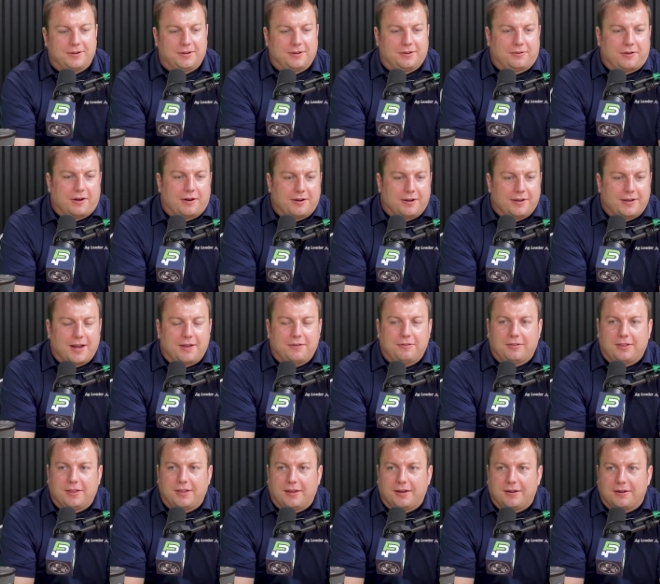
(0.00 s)
starting to
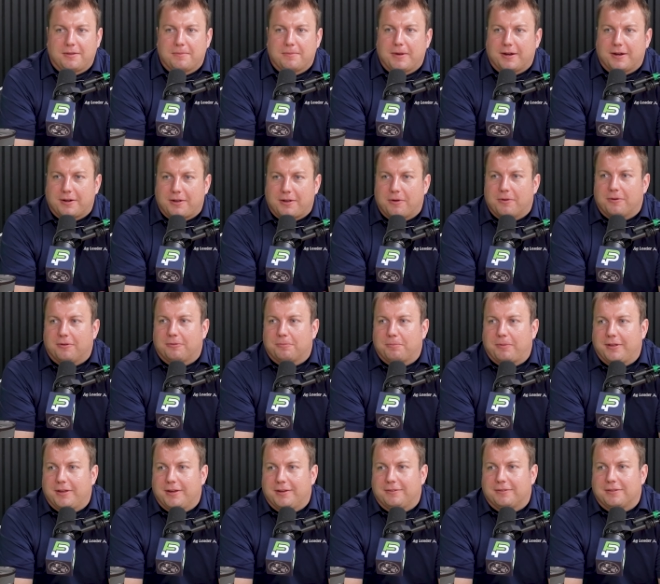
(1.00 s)
test the In-Command Go
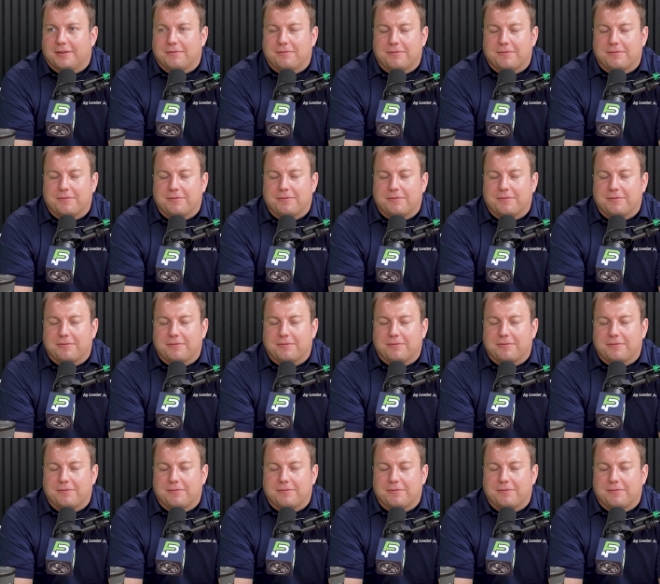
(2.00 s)
displays in the